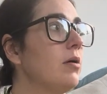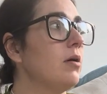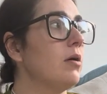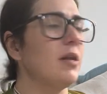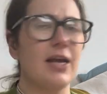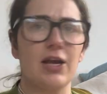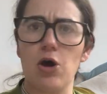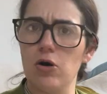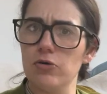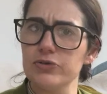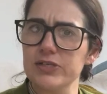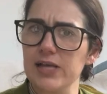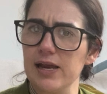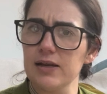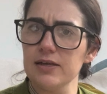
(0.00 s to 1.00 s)
like
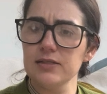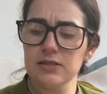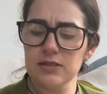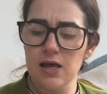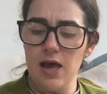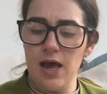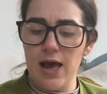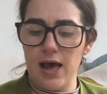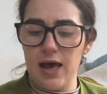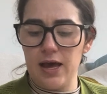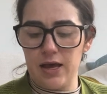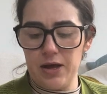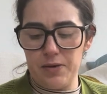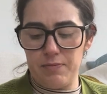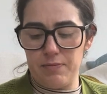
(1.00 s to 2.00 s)
wholesalers.
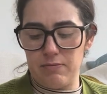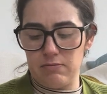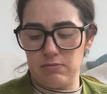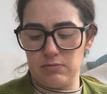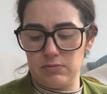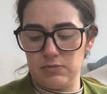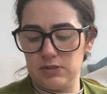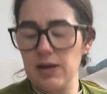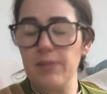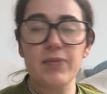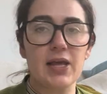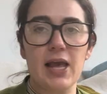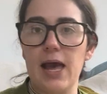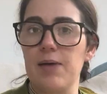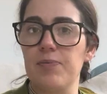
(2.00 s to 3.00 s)

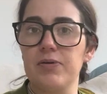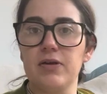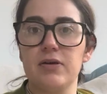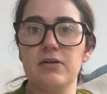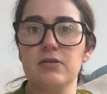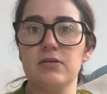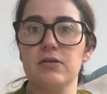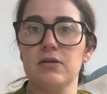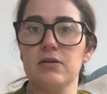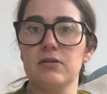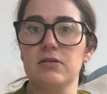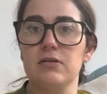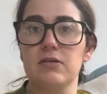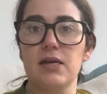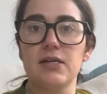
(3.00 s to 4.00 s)
Something happened,
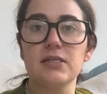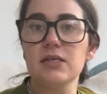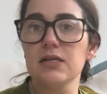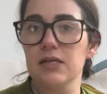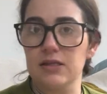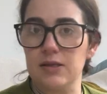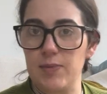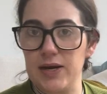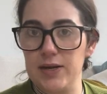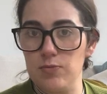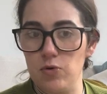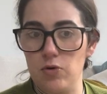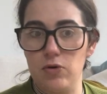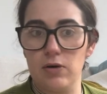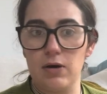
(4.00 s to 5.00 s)
they didn't need them
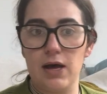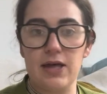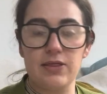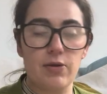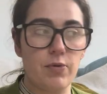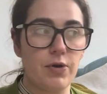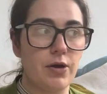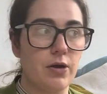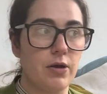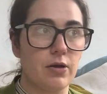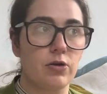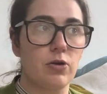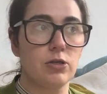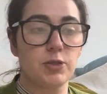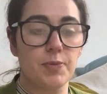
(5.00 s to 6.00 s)
anymore and they were
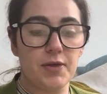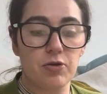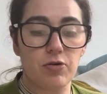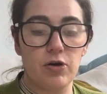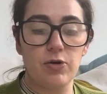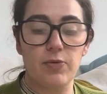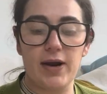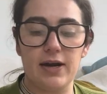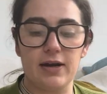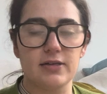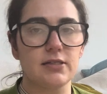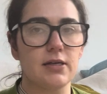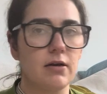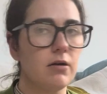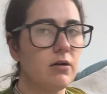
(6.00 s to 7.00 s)
going to be thrown away, and I
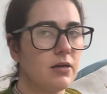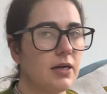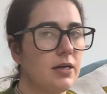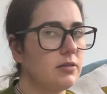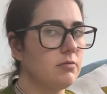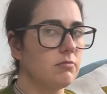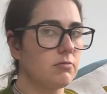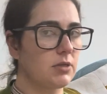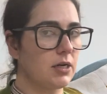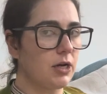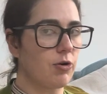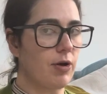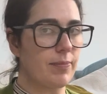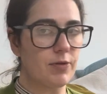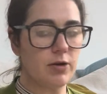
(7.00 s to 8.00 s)
said, oh, can I
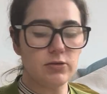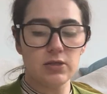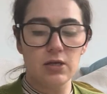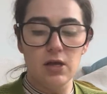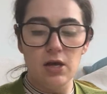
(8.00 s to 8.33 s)
grab those?